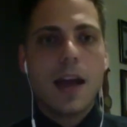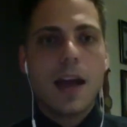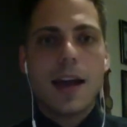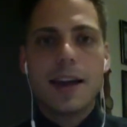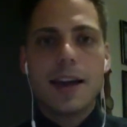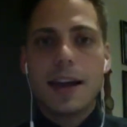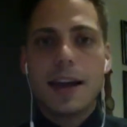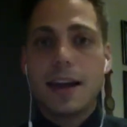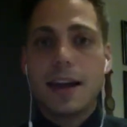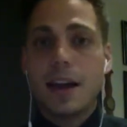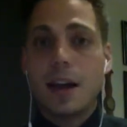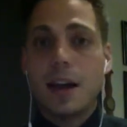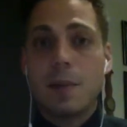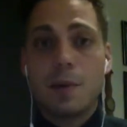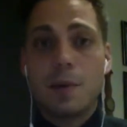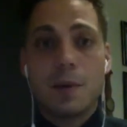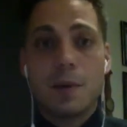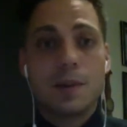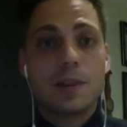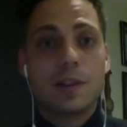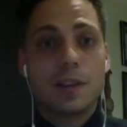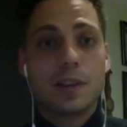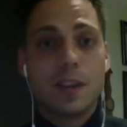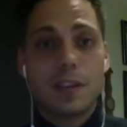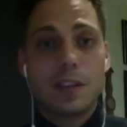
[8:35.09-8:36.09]
Again, I
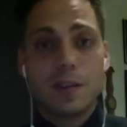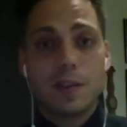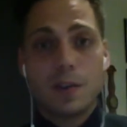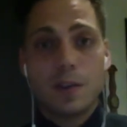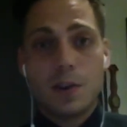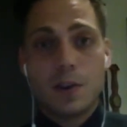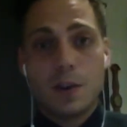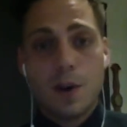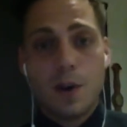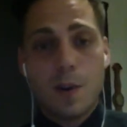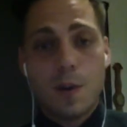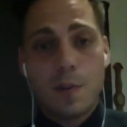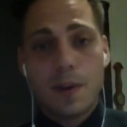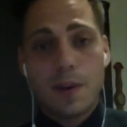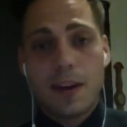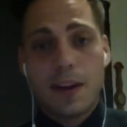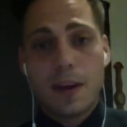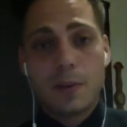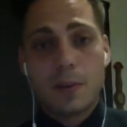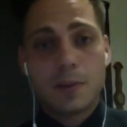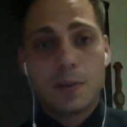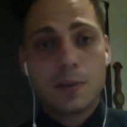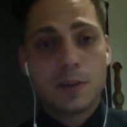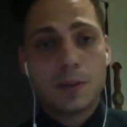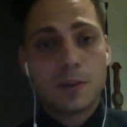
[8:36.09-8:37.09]
apologize for not being
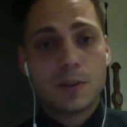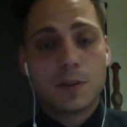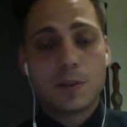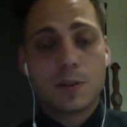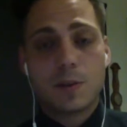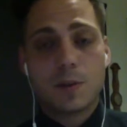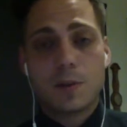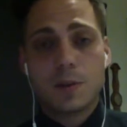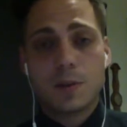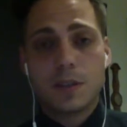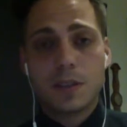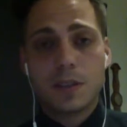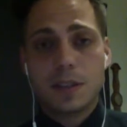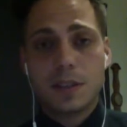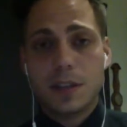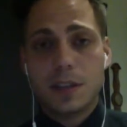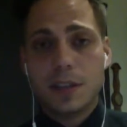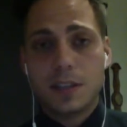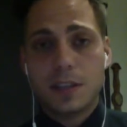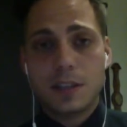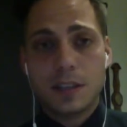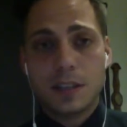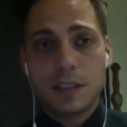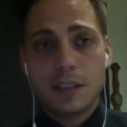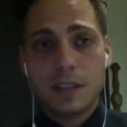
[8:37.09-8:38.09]
able to record the
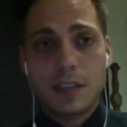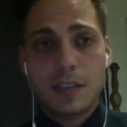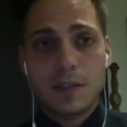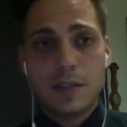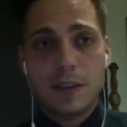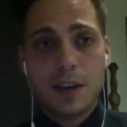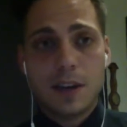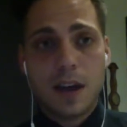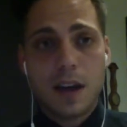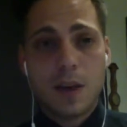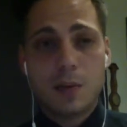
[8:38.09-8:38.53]
session this evening.